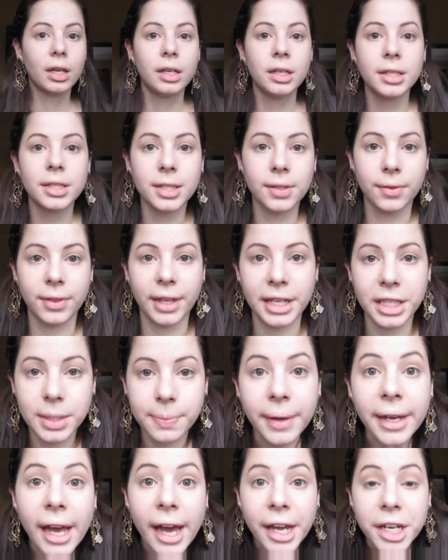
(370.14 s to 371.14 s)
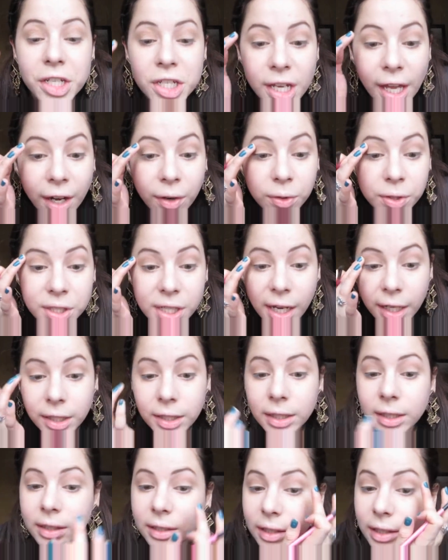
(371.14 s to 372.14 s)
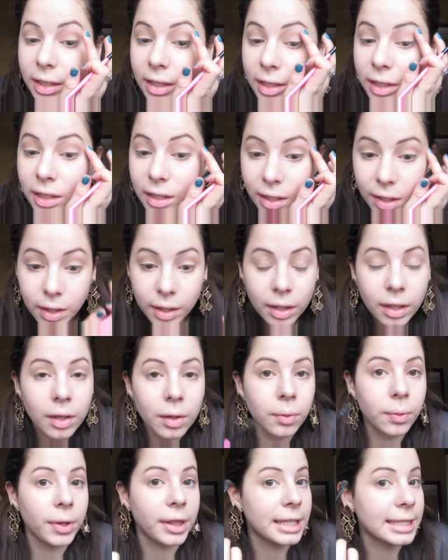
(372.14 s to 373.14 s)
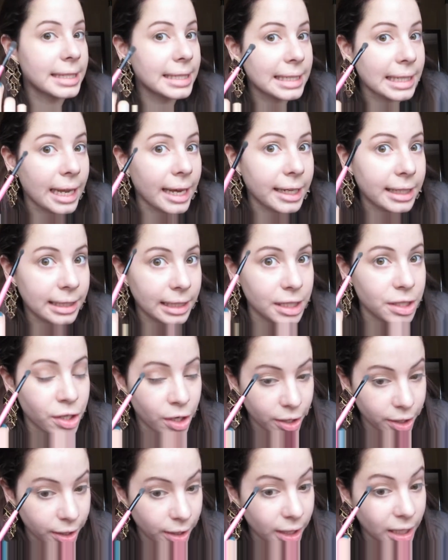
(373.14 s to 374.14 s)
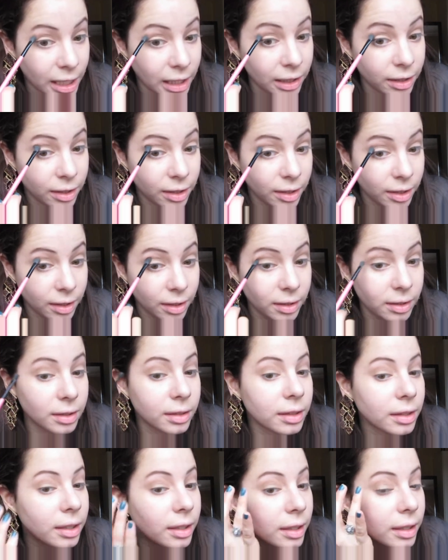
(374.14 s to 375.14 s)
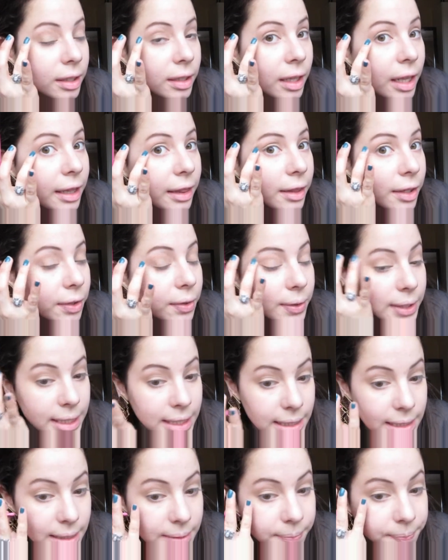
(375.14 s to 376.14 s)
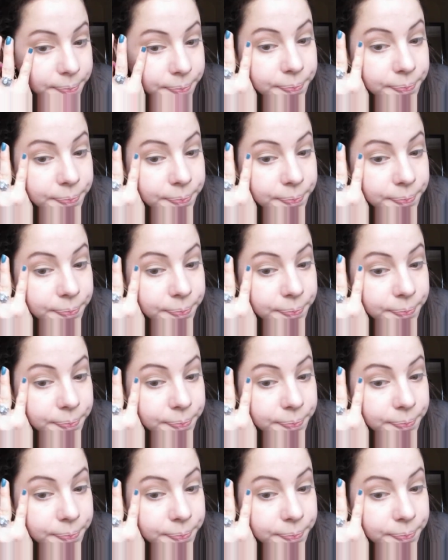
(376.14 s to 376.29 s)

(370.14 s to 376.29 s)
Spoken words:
So that's my eyeshadow done, with a slightly darker color in the crease.